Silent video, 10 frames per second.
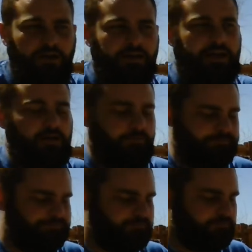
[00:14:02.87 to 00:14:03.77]
Now,
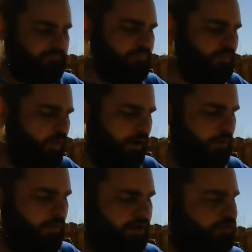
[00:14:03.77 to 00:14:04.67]
what I
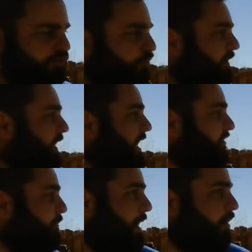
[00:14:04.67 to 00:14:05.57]
want you to
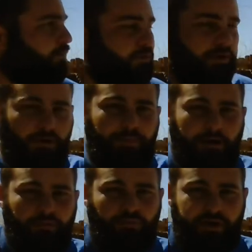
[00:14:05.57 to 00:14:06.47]
realize about
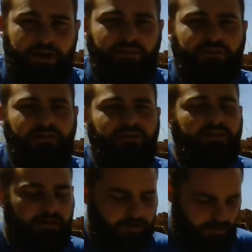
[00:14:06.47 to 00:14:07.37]
rings is
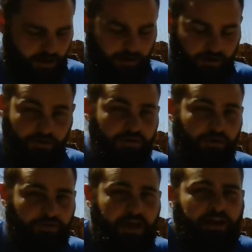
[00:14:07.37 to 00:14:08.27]
that our
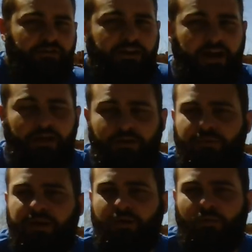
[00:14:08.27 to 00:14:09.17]
Earth actually had a
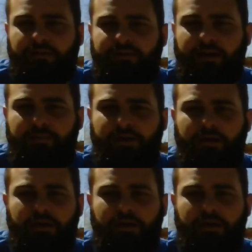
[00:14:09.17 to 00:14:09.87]
ring at one time.